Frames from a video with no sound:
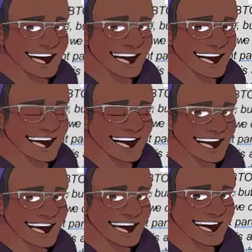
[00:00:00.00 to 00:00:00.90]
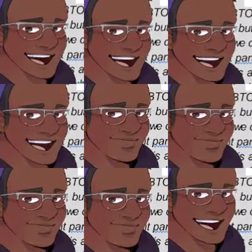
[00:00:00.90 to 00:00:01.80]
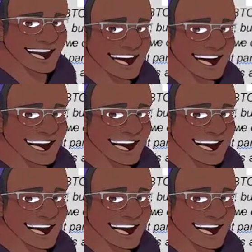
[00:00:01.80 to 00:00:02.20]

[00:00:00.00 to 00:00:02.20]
It's been that long, but